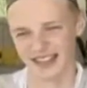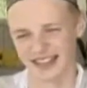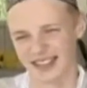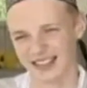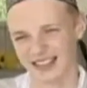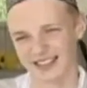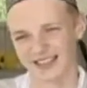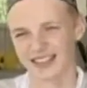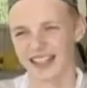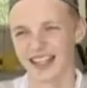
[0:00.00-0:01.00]
I think they should
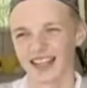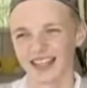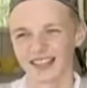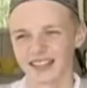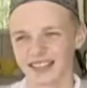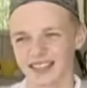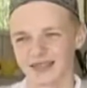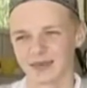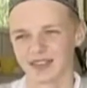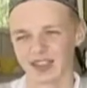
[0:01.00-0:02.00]

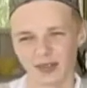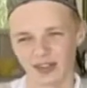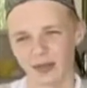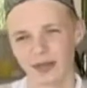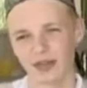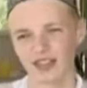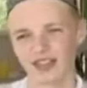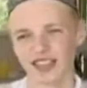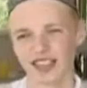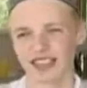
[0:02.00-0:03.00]
really see what's
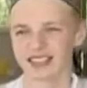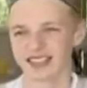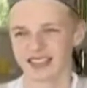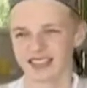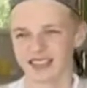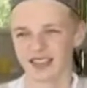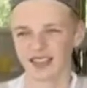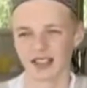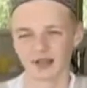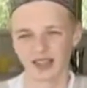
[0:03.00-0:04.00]
beyond that and
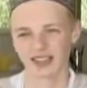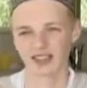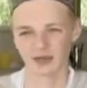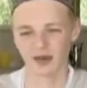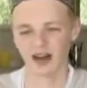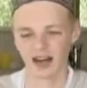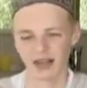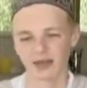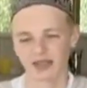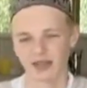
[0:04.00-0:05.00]
see the reasons
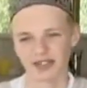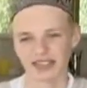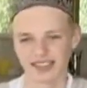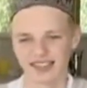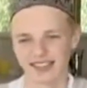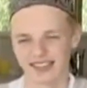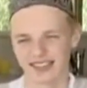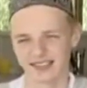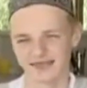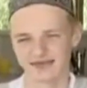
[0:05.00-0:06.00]
why we're doing this, you know.